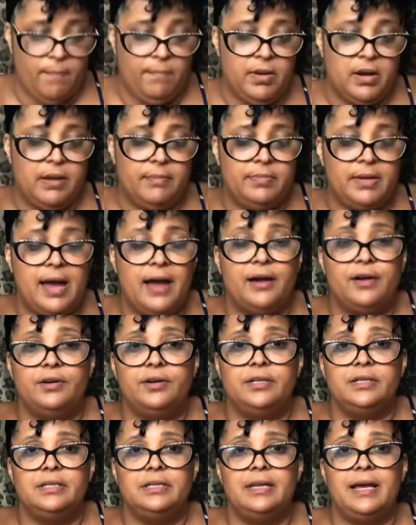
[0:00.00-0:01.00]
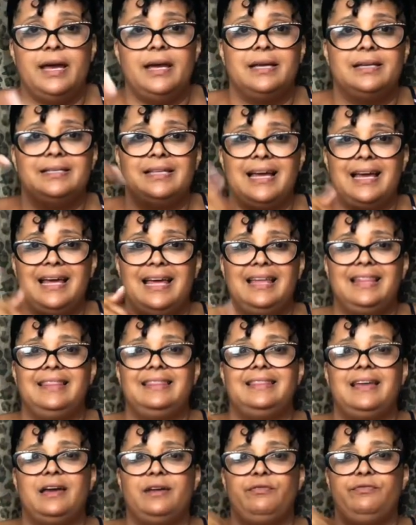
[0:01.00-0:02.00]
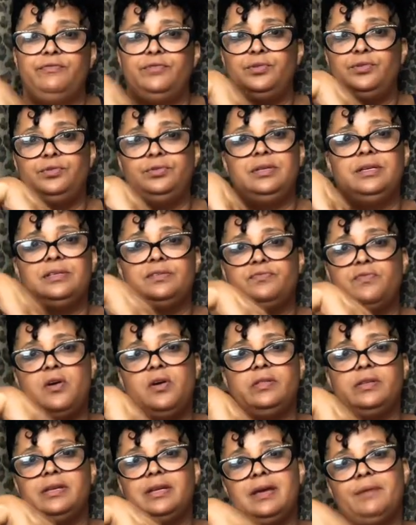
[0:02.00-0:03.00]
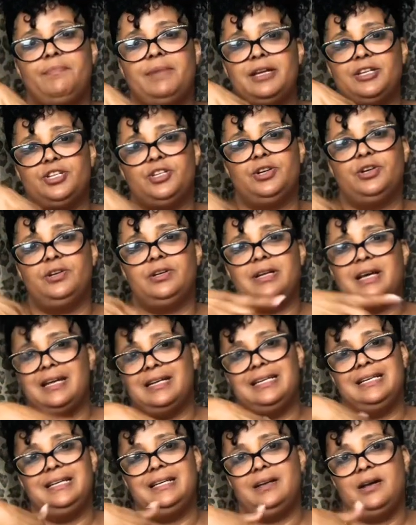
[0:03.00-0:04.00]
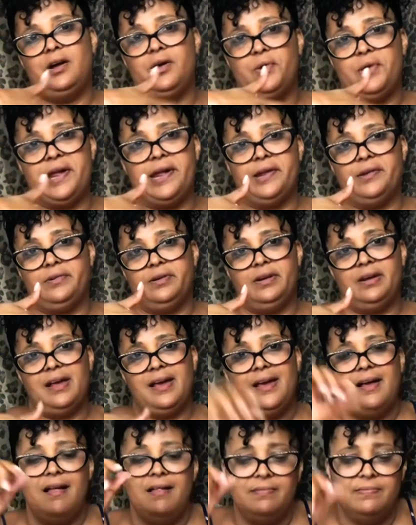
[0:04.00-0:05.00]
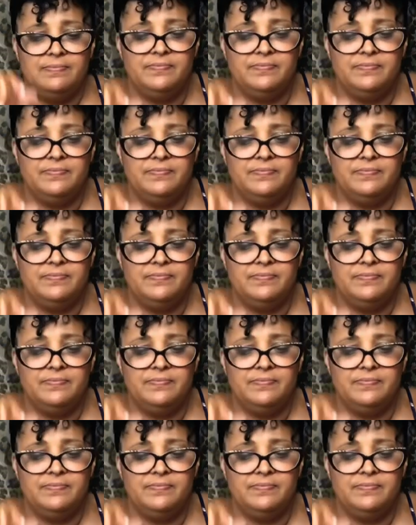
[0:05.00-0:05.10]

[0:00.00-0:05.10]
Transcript: But I'm not going tonight because I got a lot of food that's falling down my shirt and I need to go handle that.